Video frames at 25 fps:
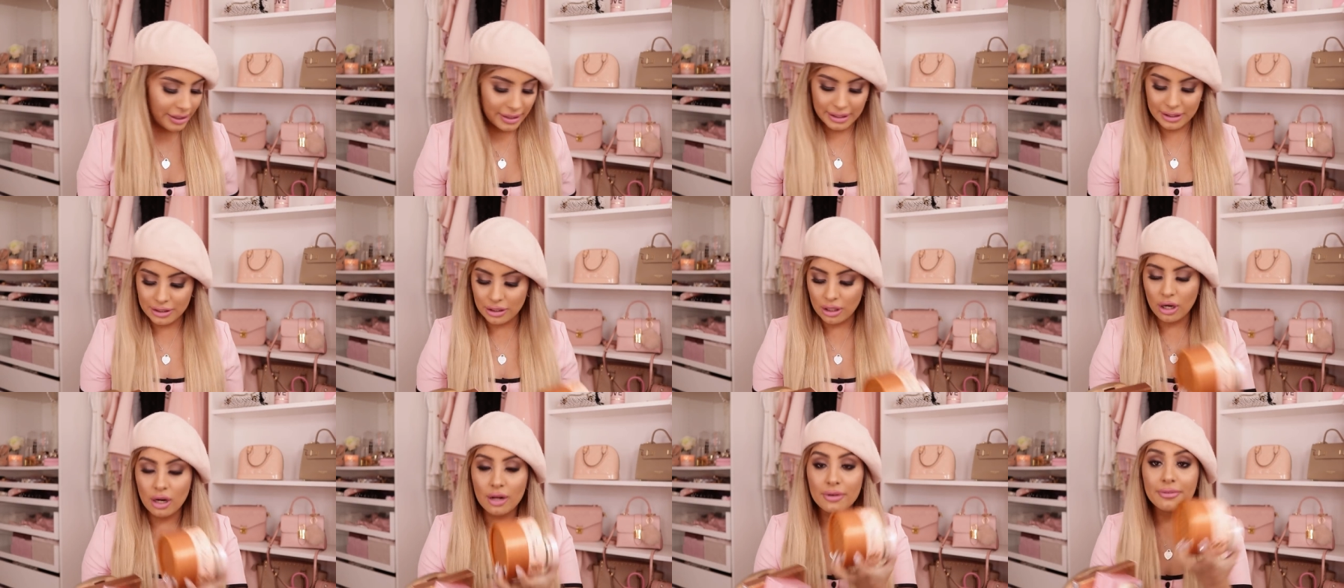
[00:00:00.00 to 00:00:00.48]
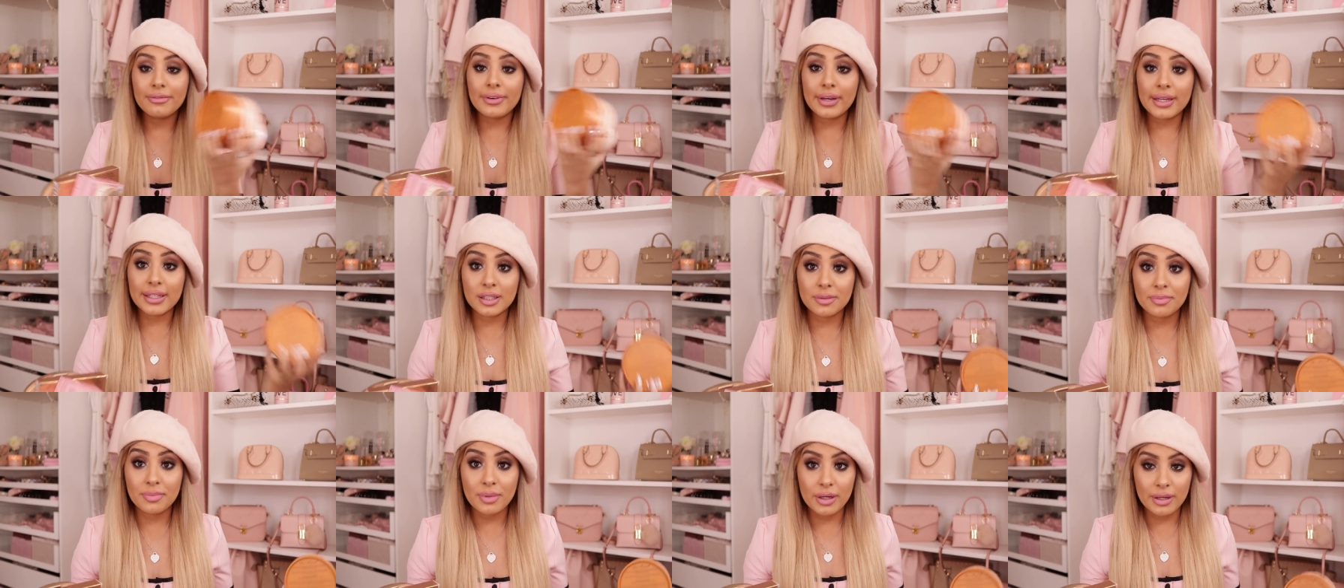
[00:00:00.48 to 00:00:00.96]
These are all
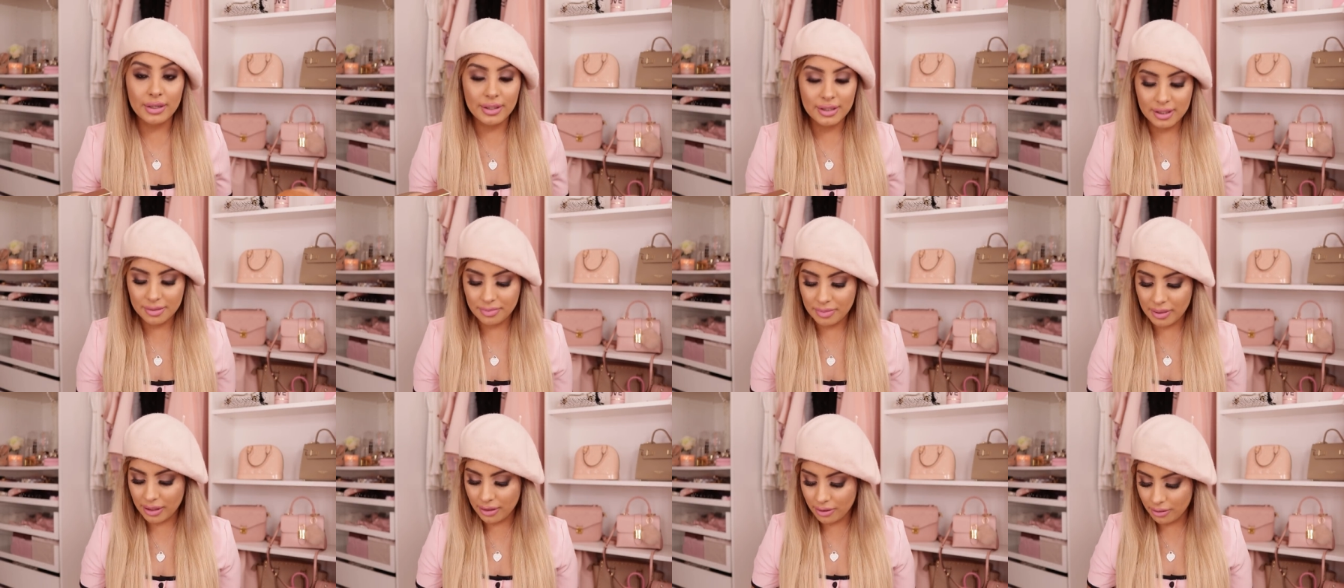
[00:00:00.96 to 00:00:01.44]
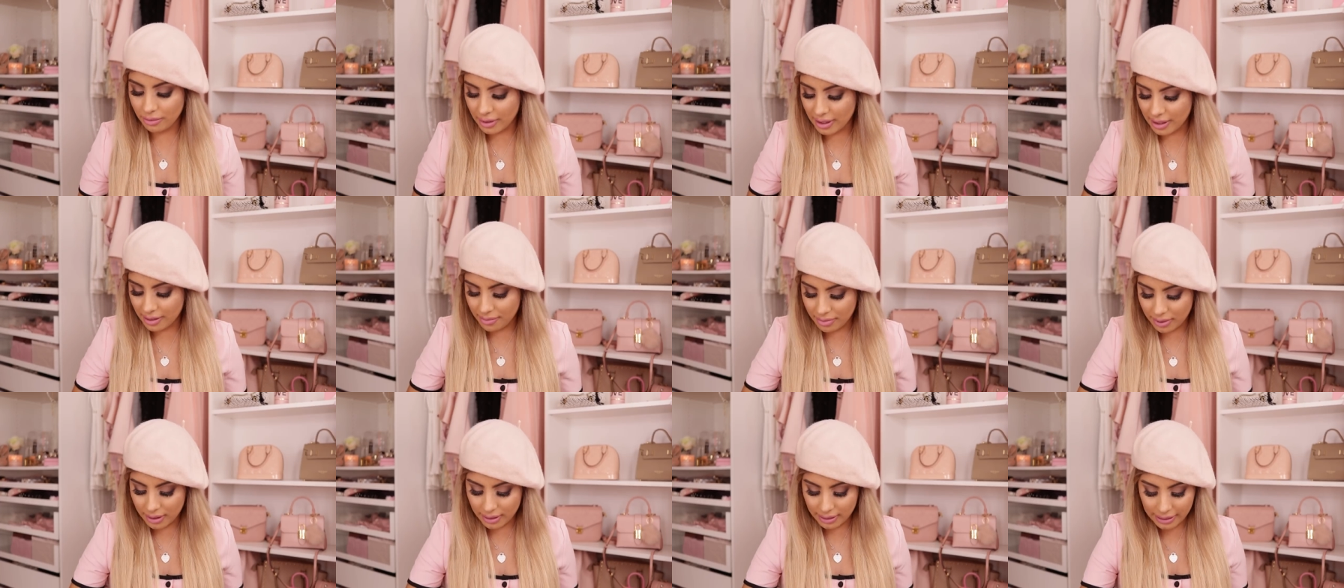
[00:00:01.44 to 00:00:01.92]
face products by the
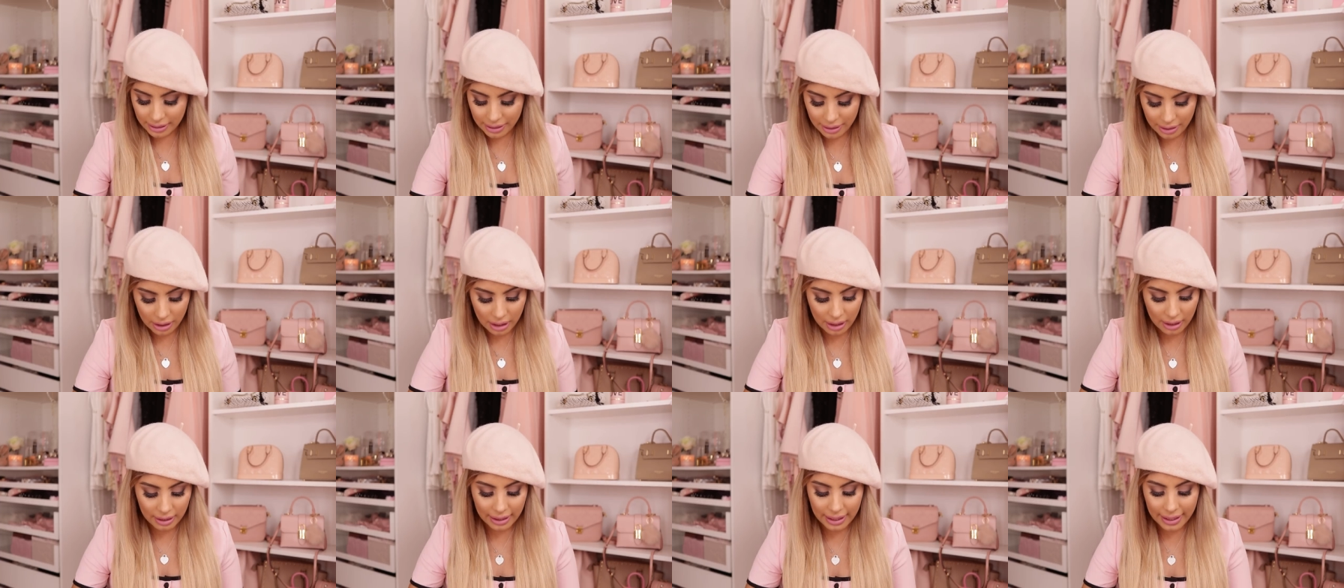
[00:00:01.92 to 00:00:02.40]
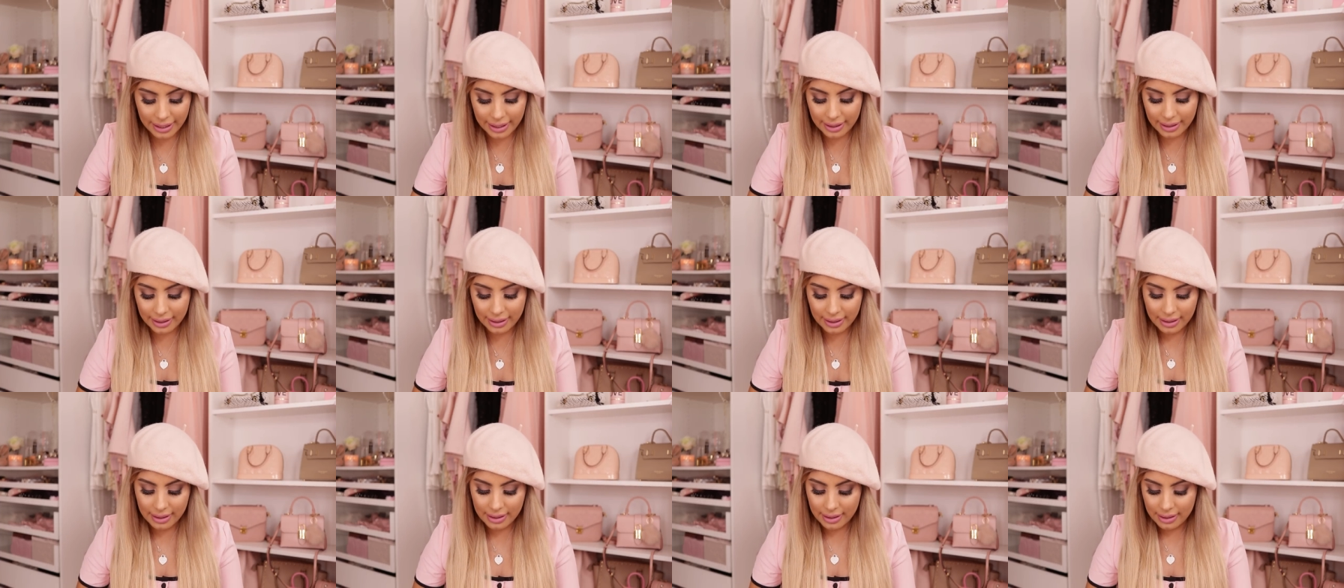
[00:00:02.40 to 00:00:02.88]
way but they're not like